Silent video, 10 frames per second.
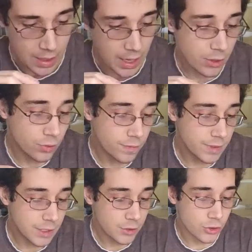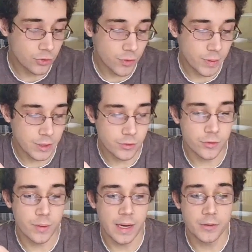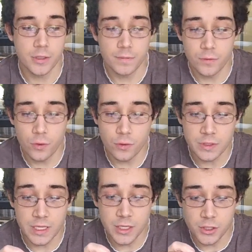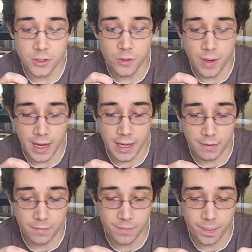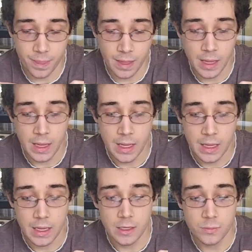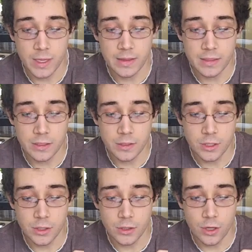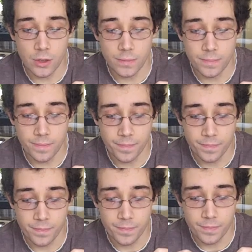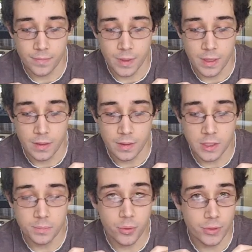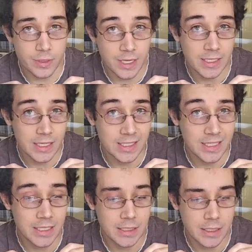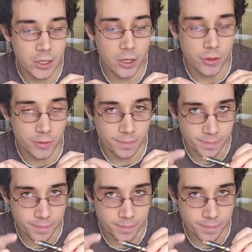And all of these just screw in and screw out. Of course the issue you have is when this is turned on, these points get exceedingly hot.